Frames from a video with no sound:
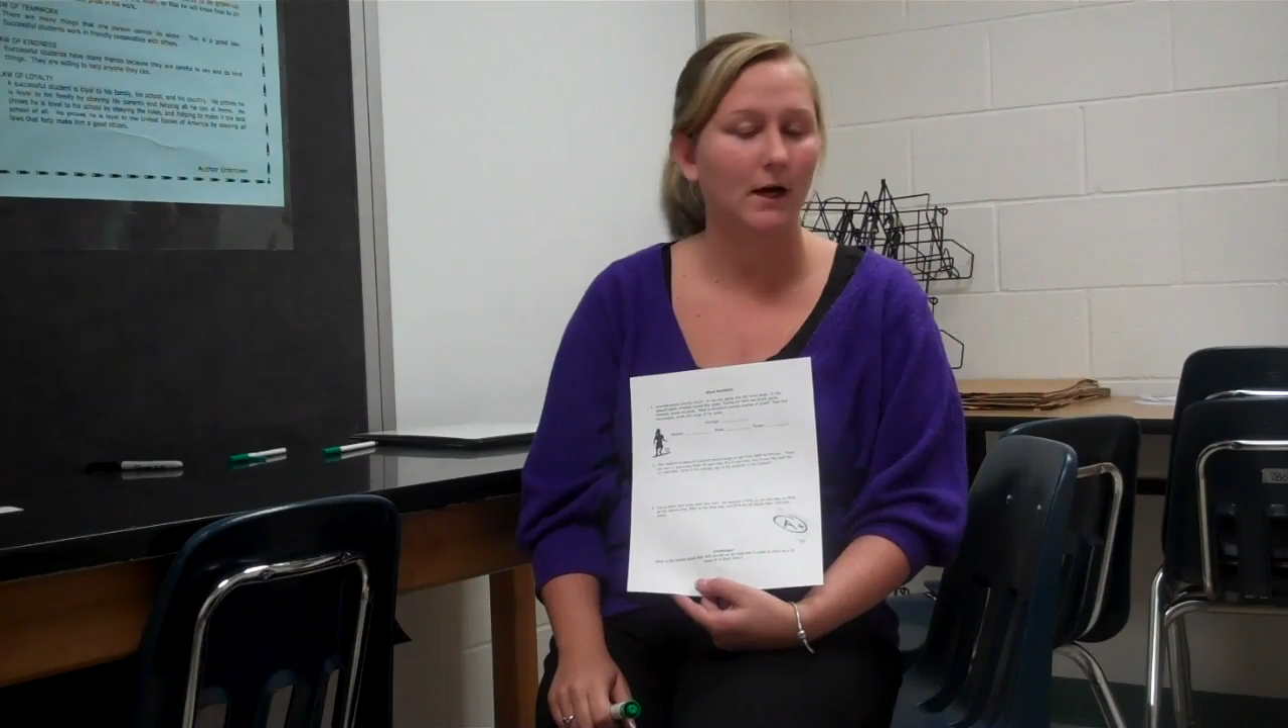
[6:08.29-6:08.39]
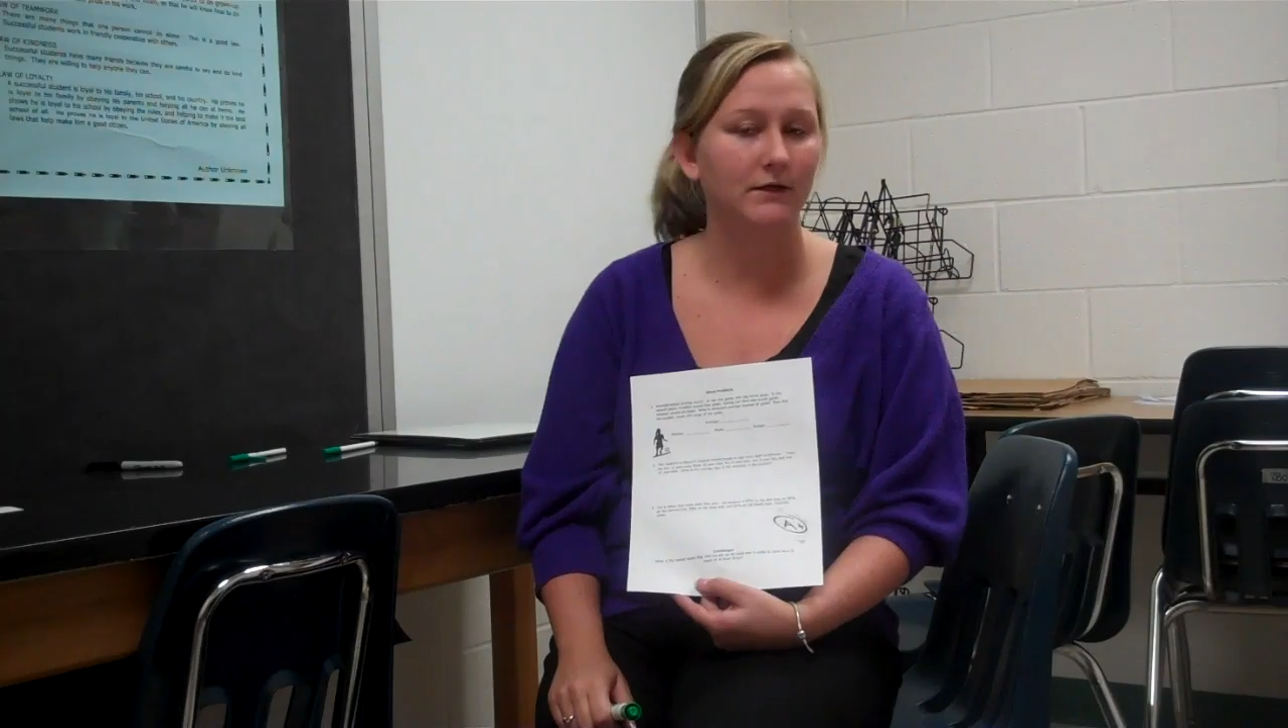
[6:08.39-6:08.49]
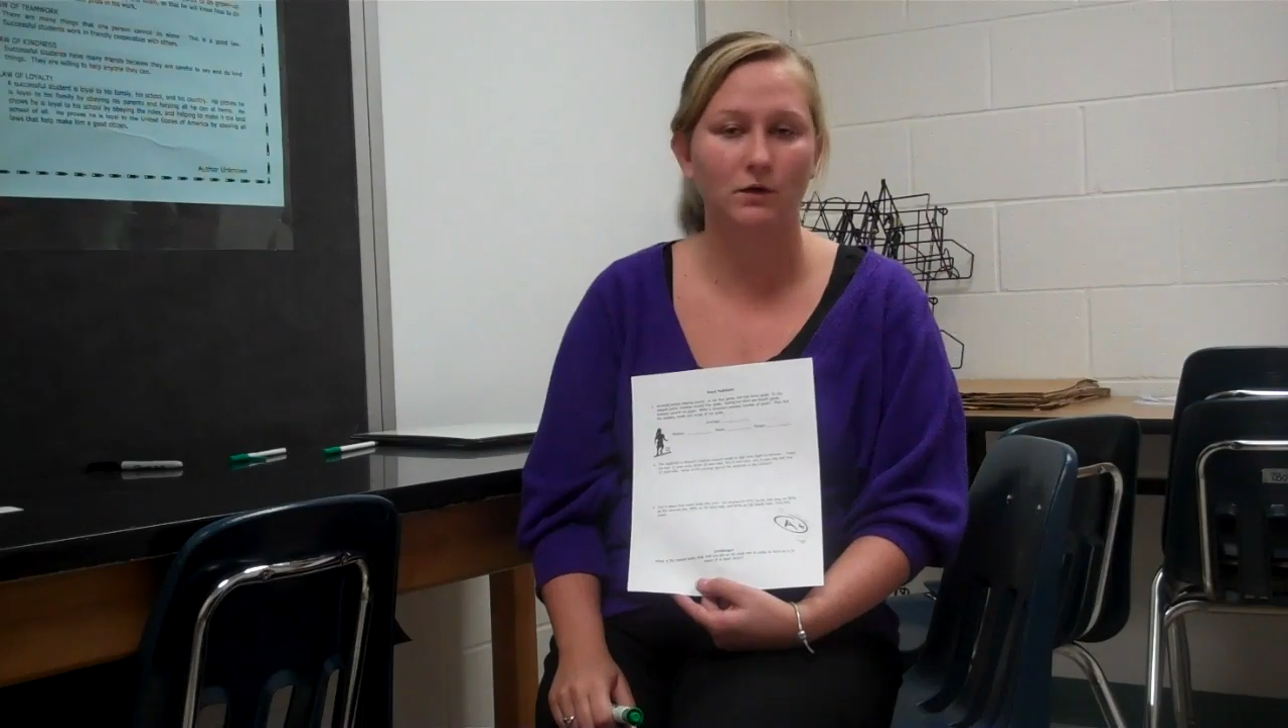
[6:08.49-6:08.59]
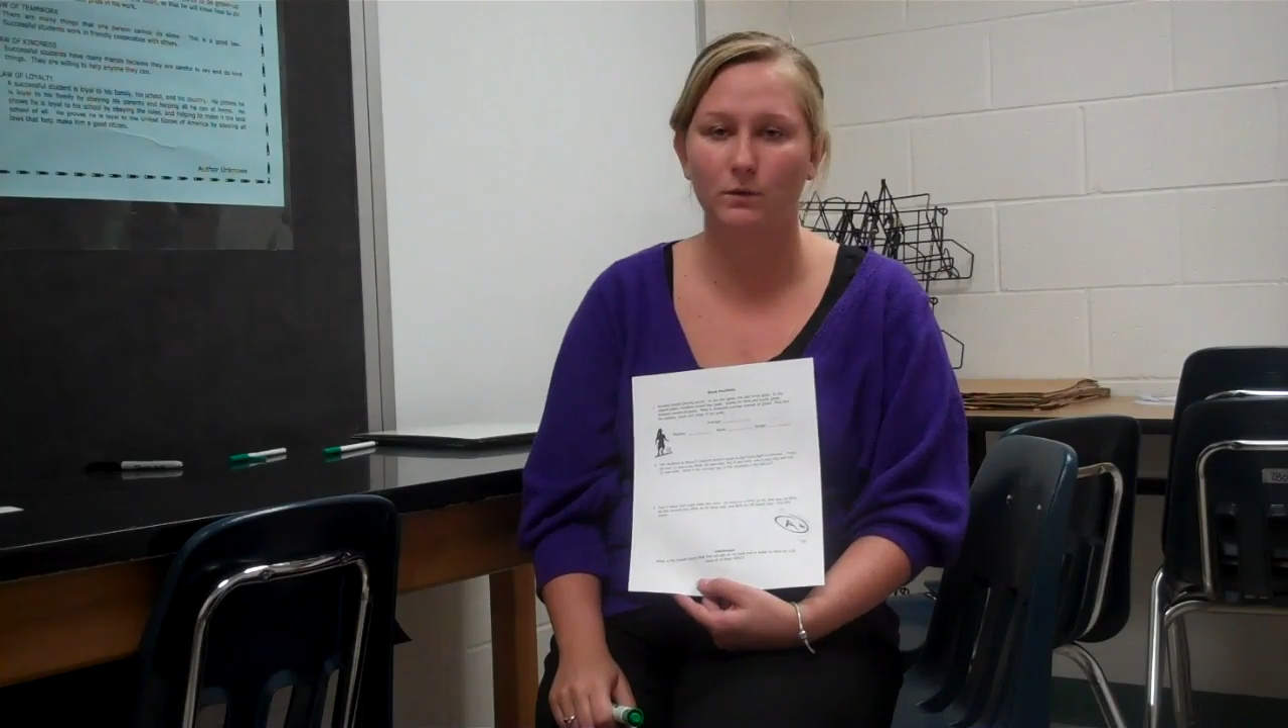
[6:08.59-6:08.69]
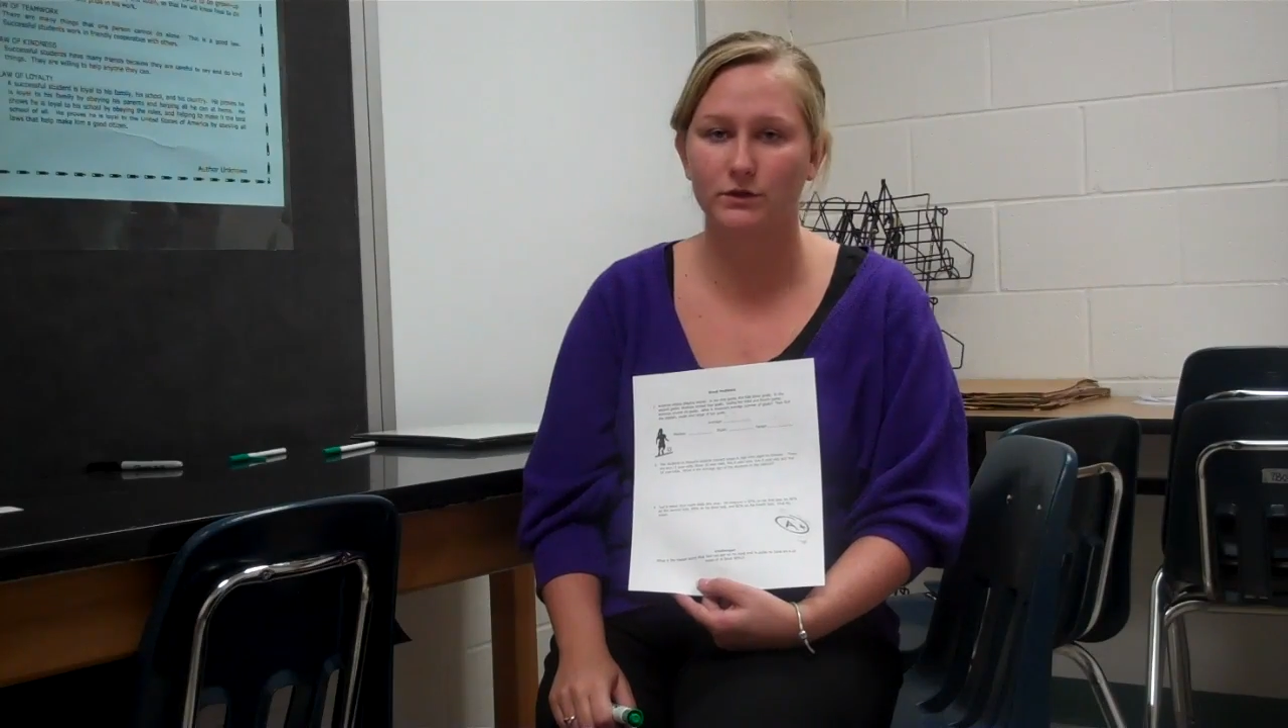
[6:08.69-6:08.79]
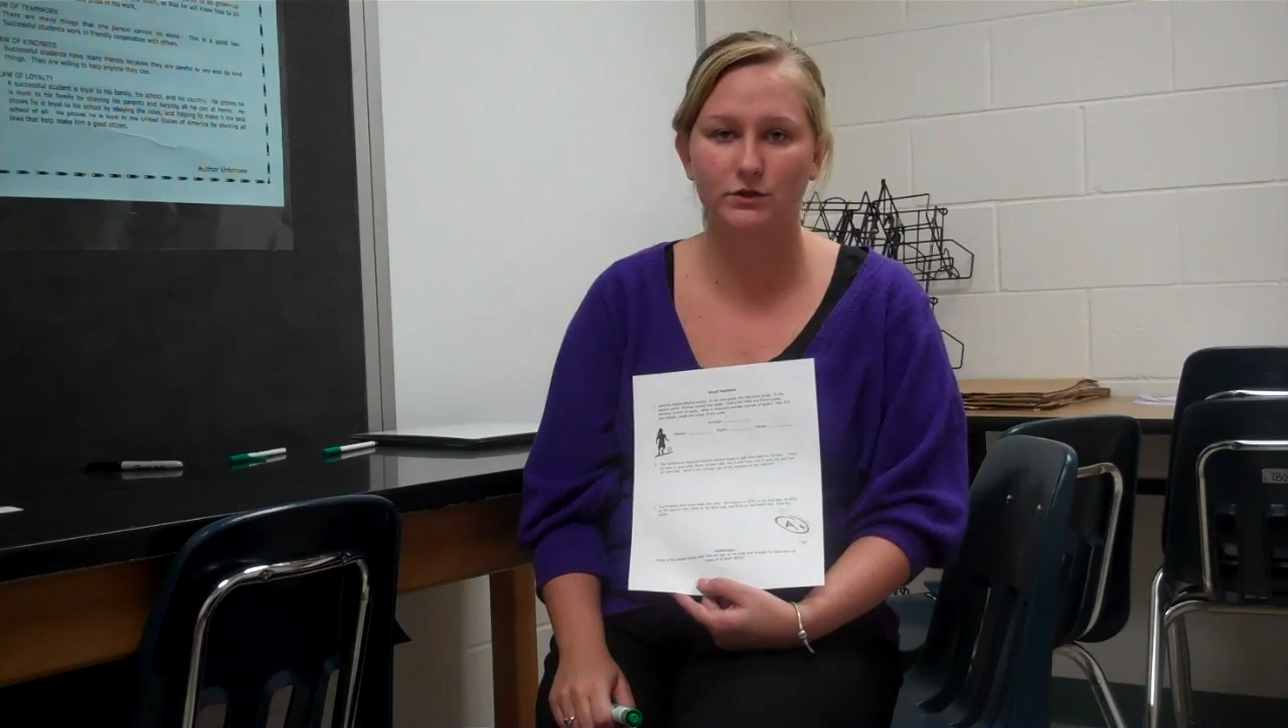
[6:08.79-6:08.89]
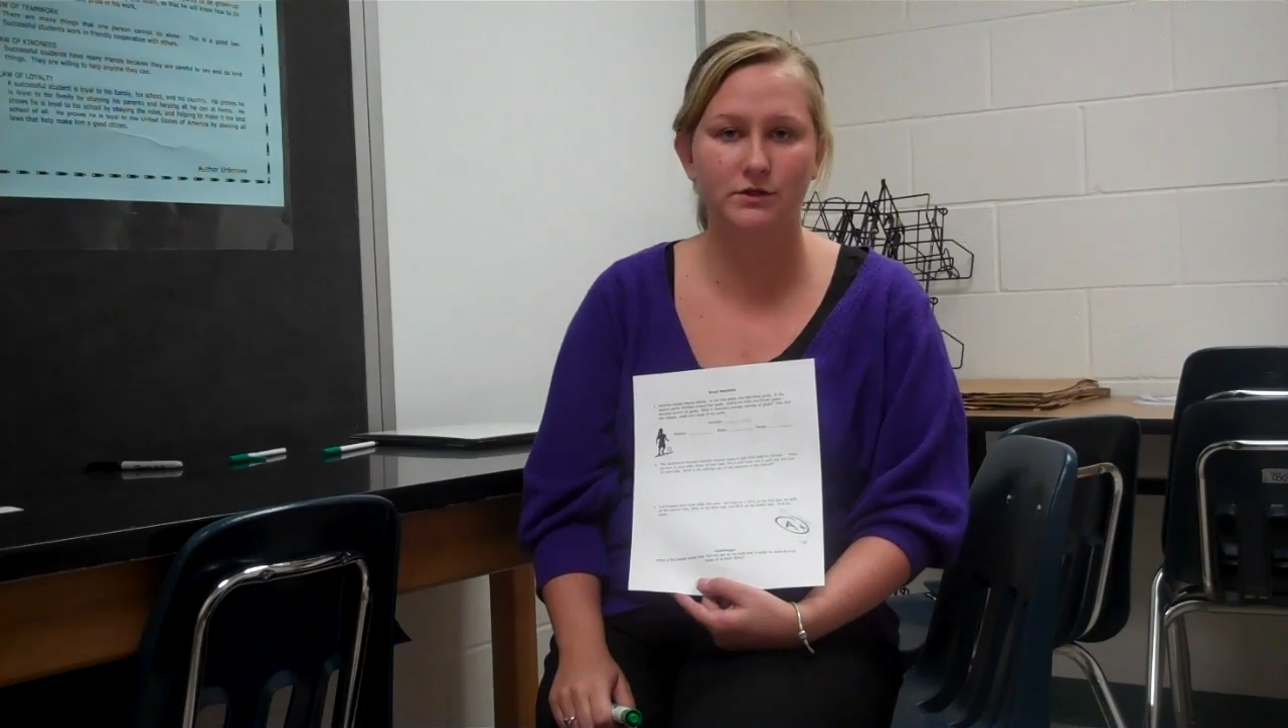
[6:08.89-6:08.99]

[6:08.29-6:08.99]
I don't want